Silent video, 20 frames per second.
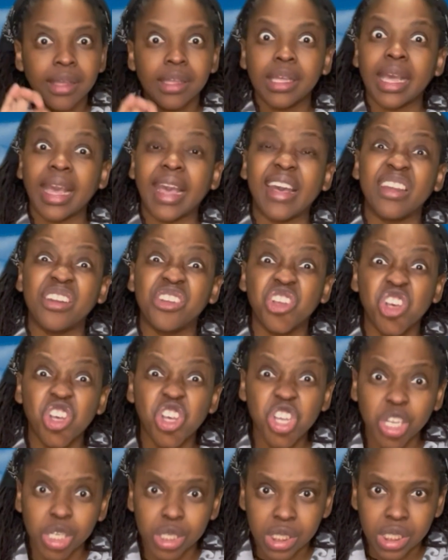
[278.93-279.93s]
can
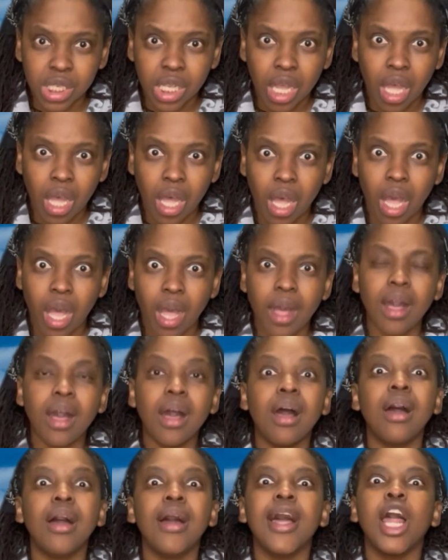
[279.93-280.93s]
hurt
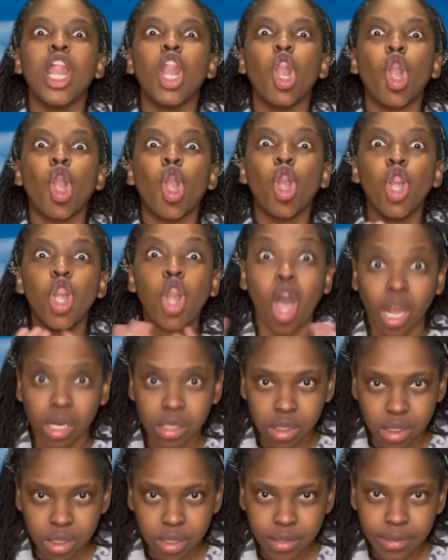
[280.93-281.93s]
a
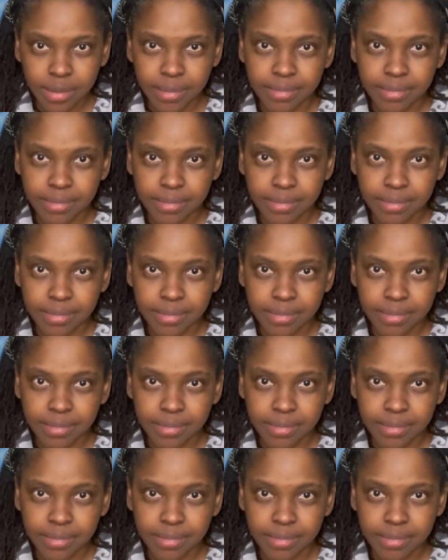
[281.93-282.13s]
lot.